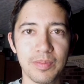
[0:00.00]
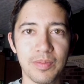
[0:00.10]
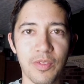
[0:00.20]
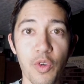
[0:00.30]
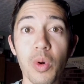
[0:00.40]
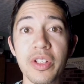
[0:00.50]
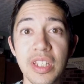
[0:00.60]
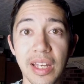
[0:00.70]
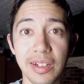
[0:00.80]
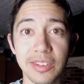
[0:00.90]
for
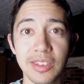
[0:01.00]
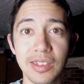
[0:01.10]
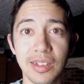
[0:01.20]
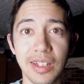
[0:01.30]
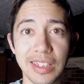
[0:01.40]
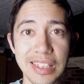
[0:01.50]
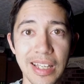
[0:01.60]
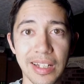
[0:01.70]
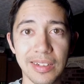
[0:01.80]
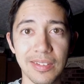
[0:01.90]
sales
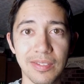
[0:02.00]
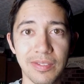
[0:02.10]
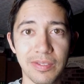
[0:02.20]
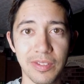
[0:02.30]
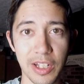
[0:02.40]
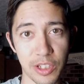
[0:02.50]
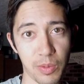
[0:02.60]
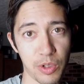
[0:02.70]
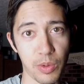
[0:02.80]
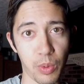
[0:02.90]
inside of
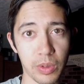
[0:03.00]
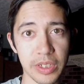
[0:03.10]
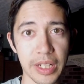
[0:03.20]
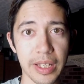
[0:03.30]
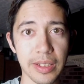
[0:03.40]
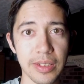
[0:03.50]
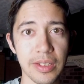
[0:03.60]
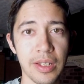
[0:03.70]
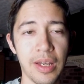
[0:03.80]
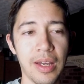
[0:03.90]
customer support tickets,